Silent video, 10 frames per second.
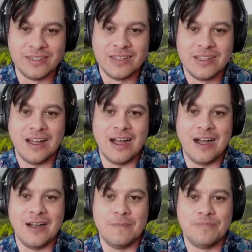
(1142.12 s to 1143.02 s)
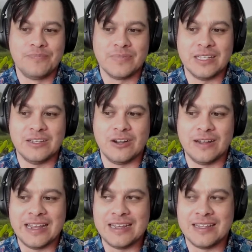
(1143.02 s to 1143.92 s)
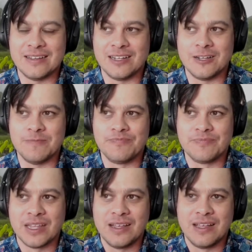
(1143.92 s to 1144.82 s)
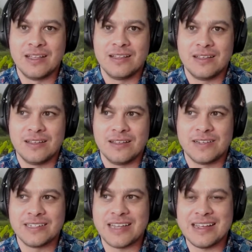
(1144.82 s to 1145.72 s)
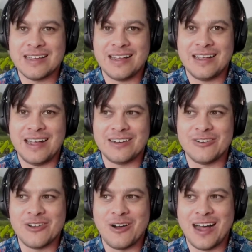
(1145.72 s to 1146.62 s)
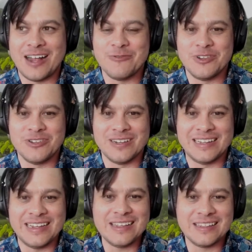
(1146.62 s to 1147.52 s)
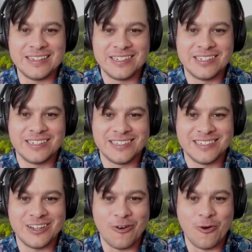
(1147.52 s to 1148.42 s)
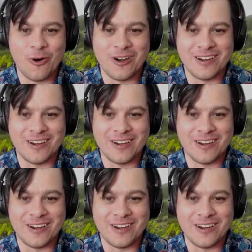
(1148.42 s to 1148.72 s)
You know, and because I don't know how you would do it in English or, you